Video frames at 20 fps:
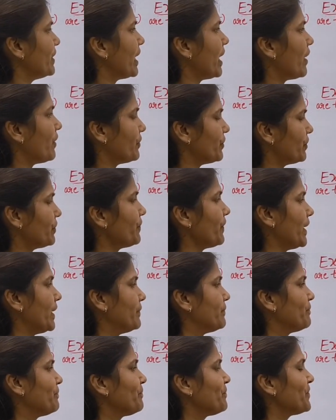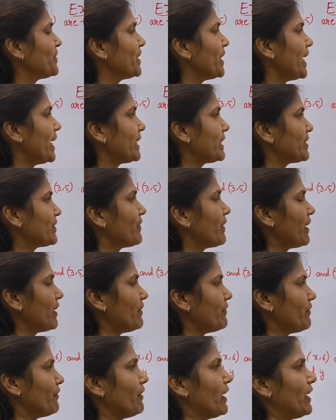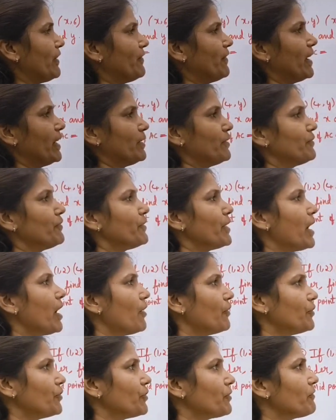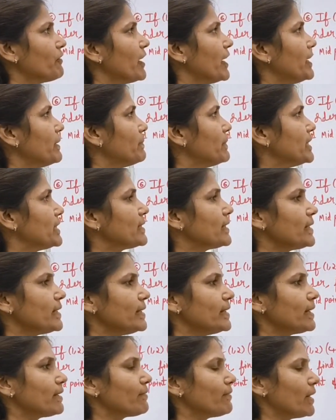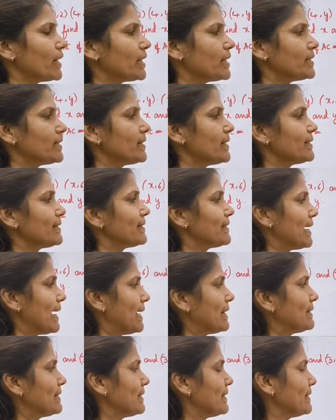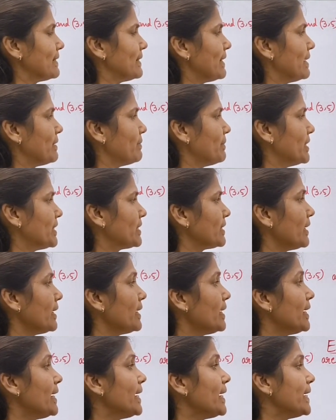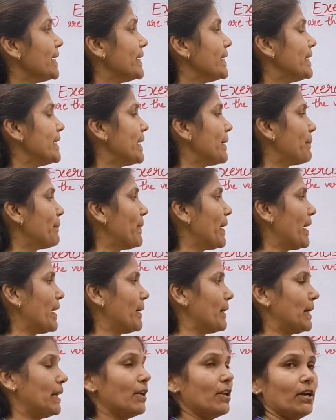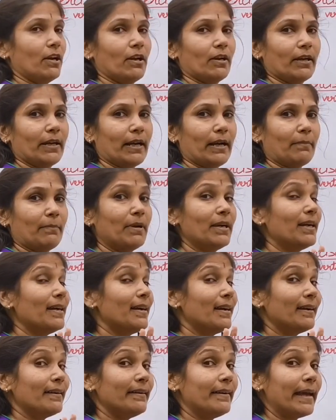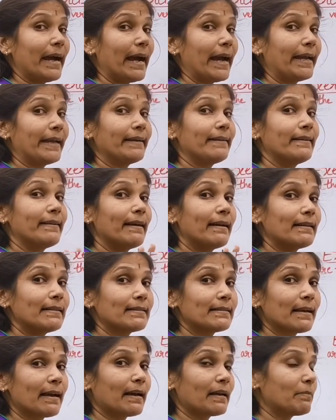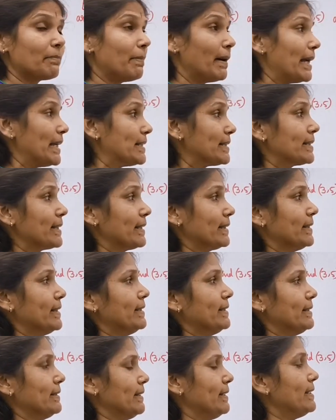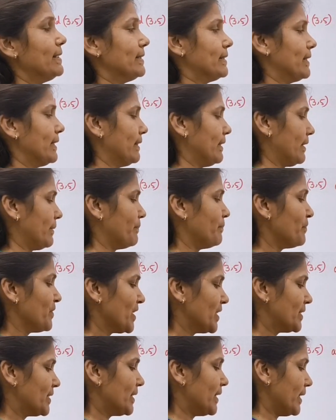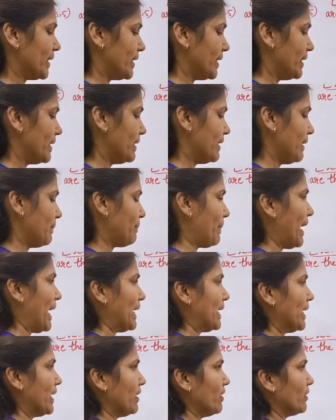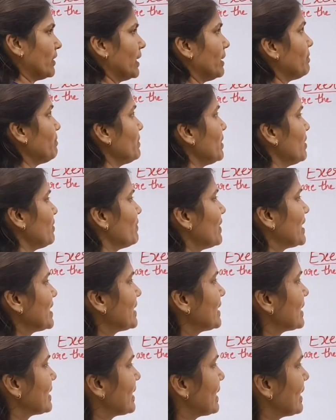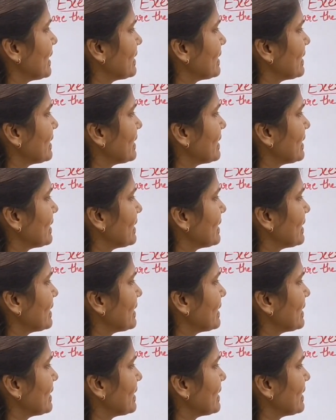we have to find. X, y value we have to find means here what is the chance is there means in a parallelogram diagonals are bisect each other. See here in a parallelogram what is the